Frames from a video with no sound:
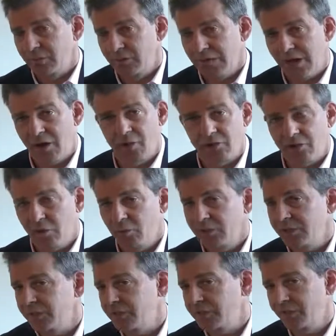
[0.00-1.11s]
Now, no one
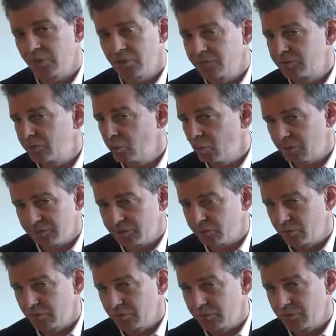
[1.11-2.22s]
is exposed to one
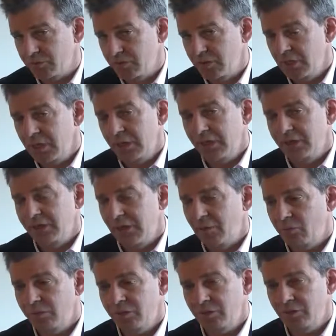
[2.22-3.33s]
source. Not
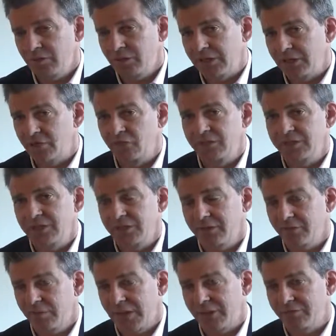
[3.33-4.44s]
when you're increasing
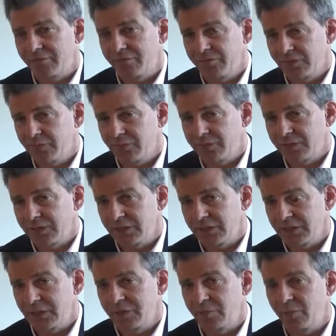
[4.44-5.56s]
the amount of
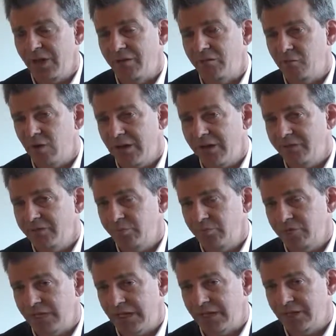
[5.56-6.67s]
frequency and the amount of waves per
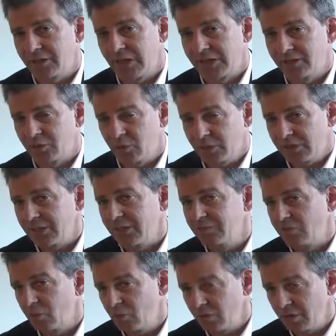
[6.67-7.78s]
second as quickly
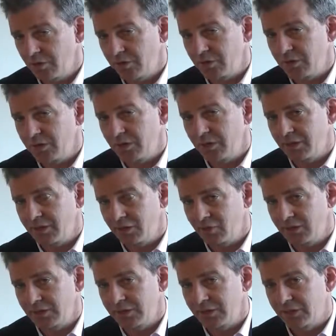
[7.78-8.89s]
as we're
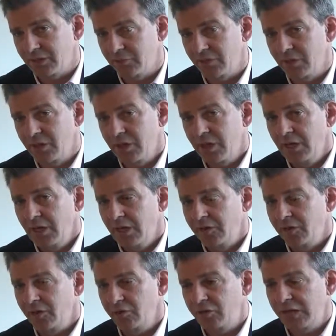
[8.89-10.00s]
increasing them.
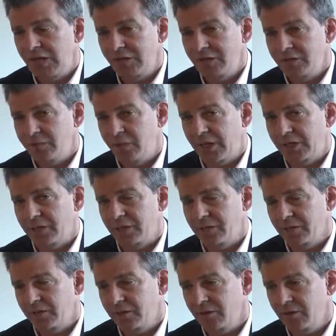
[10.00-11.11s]
You can't expect,
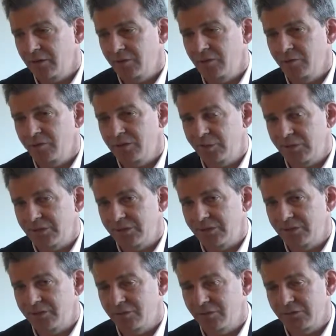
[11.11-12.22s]
the human
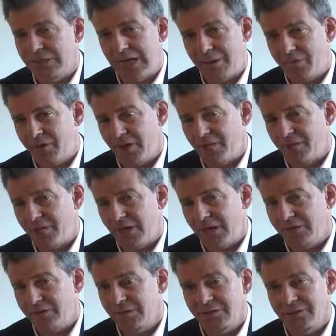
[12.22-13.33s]
species to adapt that
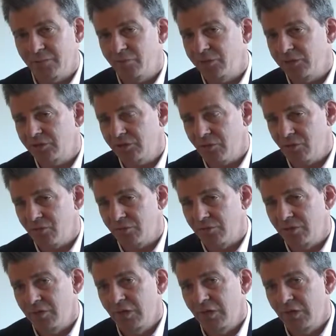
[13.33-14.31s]
fast. They simply don't.